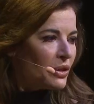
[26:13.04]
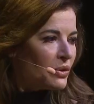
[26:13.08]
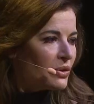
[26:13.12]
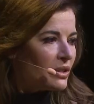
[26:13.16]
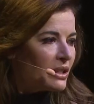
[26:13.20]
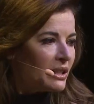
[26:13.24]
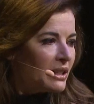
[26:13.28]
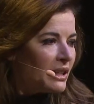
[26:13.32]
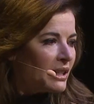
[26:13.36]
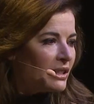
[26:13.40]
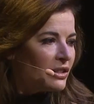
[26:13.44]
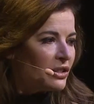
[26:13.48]

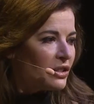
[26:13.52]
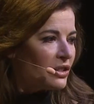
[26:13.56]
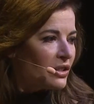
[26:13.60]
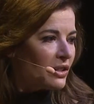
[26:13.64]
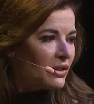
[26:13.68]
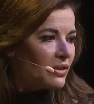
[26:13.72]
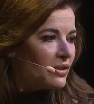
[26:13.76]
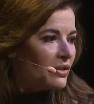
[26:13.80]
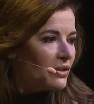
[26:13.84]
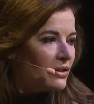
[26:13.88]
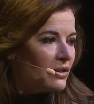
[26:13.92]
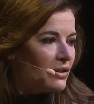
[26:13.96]
use an
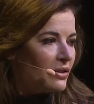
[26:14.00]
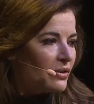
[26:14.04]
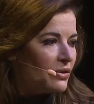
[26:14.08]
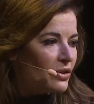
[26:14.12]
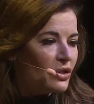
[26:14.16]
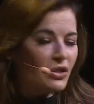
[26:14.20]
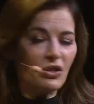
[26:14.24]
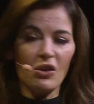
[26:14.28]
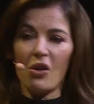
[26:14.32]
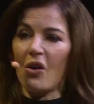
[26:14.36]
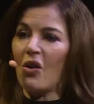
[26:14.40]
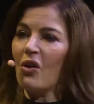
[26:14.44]
instant
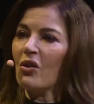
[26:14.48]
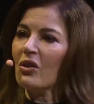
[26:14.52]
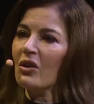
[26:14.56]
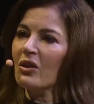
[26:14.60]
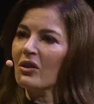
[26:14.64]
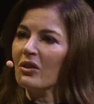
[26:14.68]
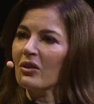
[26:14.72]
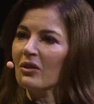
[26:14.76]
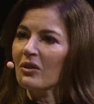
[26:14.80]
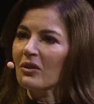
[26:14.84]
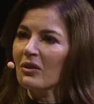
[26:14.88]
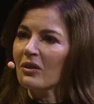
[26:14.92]

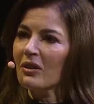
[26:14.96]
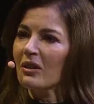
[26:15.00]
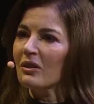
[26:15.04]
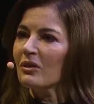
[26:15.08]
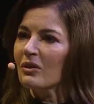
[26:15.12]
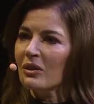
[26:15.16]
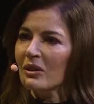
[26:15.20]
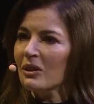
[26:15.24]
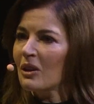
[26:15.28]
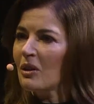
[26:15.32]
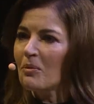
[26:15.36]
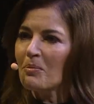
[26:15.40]
stock,
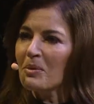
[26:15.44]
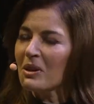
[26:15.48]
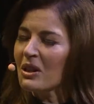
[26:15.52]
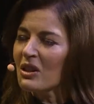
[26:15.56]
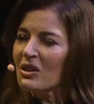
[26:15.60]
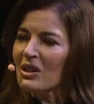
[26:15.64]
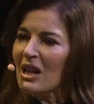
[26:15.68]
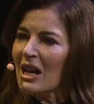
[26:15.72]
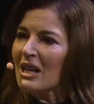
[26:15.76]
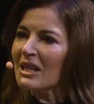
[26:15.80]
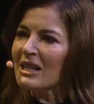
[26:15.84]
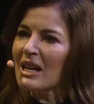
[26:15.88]

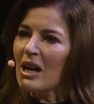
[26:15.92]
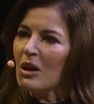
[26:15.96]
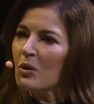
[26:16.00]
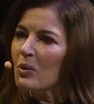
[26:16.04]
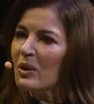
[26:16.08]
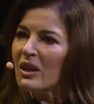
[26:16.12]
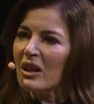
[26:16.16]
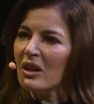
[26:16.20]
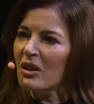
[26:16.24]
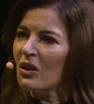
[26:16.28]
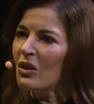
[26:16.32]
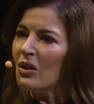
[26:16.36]
because that's how
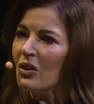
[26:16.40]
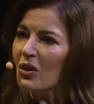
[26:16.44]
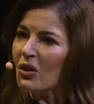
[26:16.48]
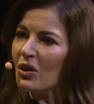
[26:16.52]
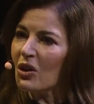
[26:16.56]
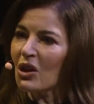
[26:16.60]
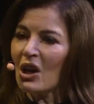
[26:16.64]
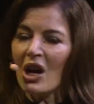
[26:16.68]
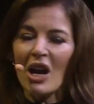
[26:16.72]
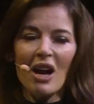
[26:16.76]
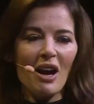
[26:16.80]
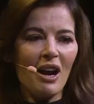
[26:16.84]
we
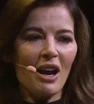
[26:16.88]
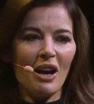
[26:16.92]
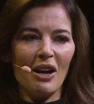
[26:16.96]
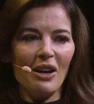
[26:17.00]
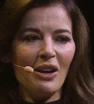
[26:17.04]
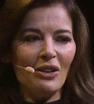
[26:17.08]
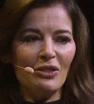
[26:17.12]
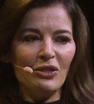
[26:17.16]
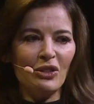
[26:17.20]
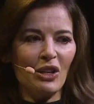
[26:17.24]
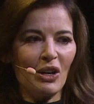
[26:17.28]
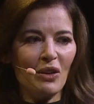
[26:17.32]
cook.
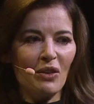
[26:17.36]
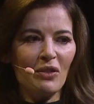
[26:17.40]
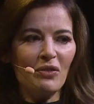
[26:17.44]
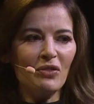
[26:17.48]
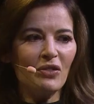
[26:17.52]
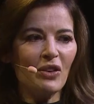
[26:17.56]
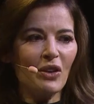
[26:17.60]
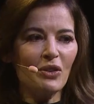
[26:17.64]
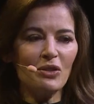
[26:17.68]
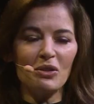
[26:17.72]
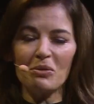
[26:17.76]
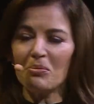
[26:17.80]

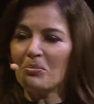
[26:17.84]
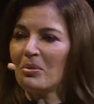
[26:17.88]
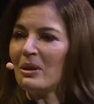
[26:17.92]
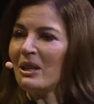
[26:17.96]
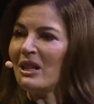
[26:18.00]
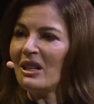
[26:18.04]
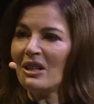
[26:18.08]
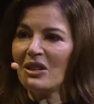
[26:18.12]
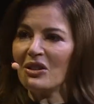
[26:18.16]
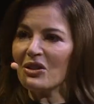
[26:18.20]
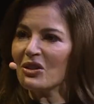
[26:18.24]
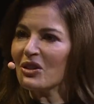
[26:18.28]
Frozen
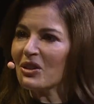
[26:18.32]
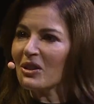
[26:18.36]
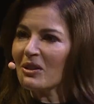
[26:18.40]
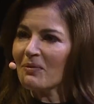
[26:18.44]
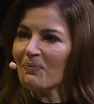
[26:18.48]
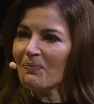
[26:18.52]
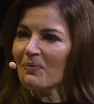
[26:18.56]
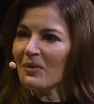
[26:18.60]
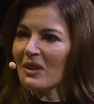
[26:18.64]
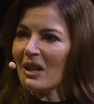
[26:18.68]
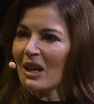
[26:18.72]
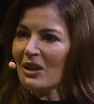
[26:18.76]
peas.
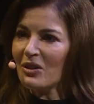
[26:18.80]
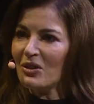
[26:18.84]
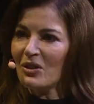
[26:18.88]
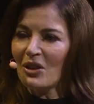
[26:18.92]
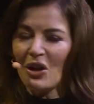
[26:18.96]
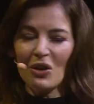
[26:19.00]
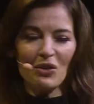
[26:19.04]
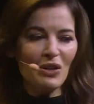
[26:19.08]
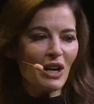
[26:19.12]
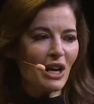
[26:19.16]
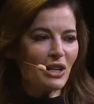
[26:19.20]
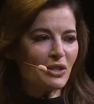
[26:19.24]
As you
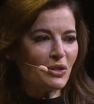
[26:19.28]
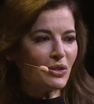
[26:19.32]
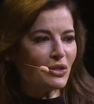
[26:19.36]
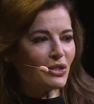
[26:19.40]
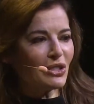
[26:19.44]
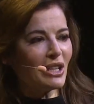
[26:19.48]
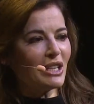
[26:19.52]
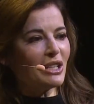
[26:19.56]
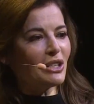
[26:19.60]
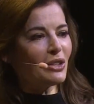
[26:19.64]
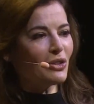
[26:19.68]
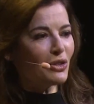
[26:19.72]
know, Nigel
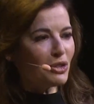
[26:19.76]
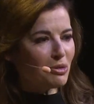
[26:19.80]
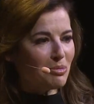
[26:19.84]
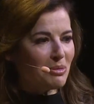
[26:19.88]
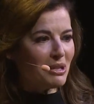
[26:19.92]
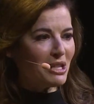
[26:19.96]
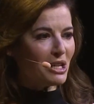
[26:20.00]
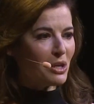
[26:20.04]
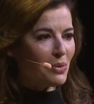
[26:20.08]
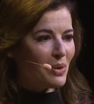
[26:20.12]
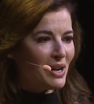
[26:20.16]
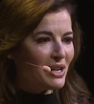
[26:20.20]
Slater calls
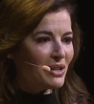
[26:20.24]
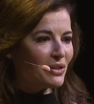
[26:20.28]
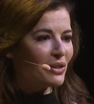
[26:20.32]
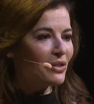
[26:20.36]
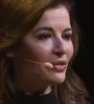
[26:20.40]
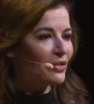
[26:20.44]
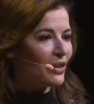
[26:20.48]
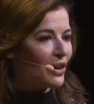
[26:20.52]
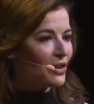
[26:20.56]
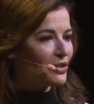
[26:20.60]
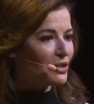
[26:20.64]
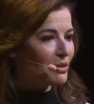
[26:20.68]
me the queen of
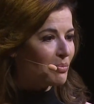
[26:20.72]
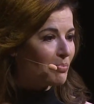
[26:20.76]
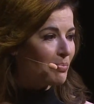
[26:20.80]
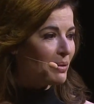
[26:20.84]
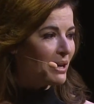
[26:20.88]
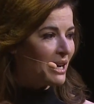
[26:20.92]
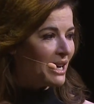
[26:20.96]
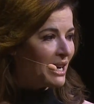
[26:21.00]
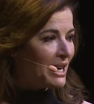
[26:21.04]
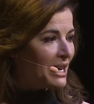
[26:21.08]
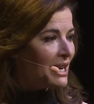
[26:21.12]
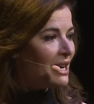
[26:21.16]
the frozen
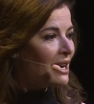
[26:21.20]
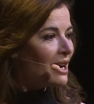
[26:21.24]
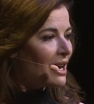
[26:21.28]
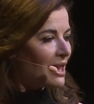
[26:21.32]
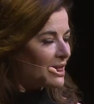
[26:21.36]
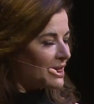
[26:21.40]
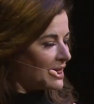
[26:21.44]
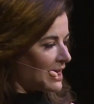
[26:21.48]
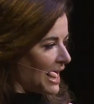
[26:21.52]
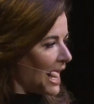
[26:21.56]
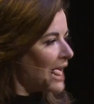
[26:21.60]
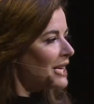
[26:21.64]
pea.
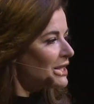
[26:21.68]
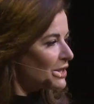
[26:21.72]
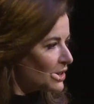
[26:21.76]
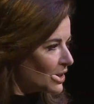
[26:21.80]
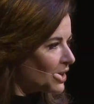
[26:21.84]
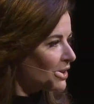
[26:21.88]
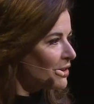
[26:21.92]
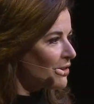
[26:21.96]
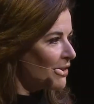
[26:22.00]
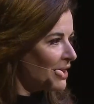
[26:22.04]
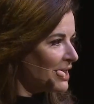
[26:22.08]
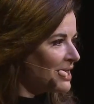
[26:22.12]
That's
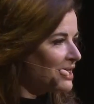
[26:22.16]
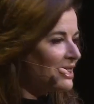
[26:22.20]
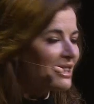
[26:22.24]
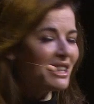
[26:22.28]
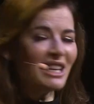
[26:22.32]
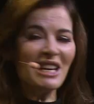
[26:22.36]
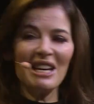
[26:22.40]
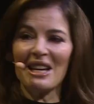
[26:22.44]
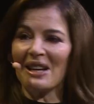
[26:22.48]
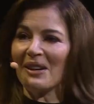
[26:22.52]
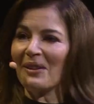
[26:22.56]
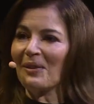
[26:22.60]
a great
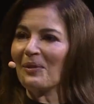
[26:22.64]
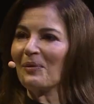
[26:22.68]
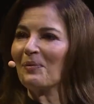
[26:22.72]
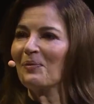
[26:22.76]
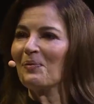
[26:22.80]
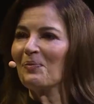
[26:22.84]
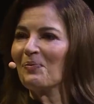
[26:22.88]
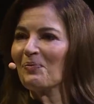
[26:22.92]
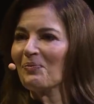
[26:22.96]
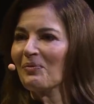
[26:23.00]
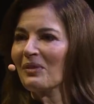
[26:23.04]
thing.